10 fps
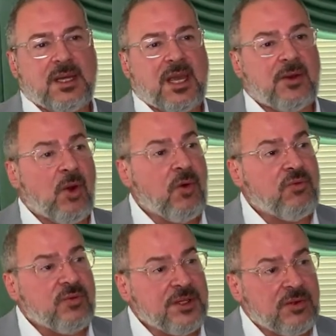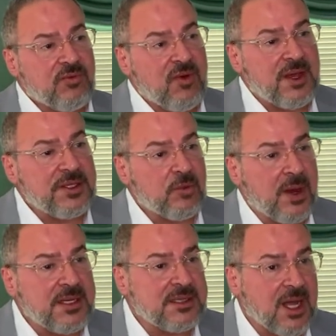and hopefully you'll find the
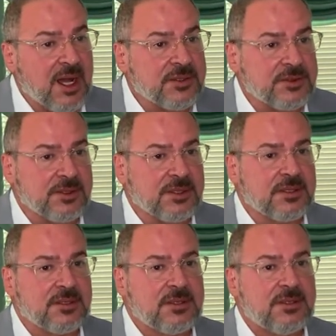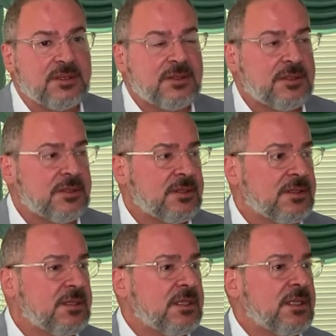right doctor
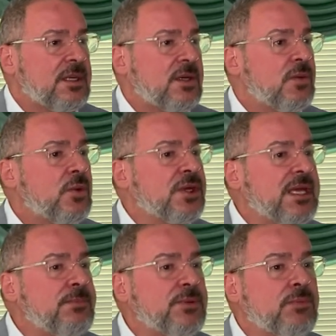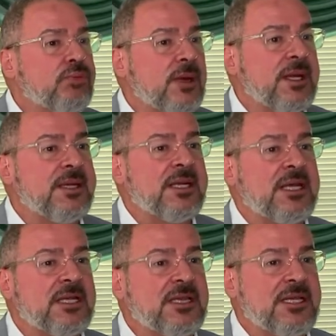who will keep your brain
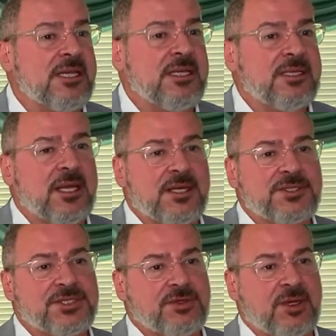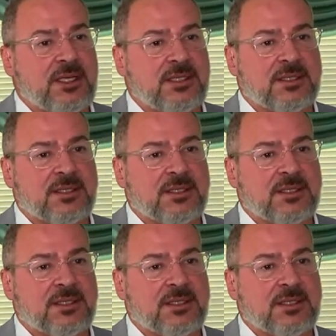clean and straight.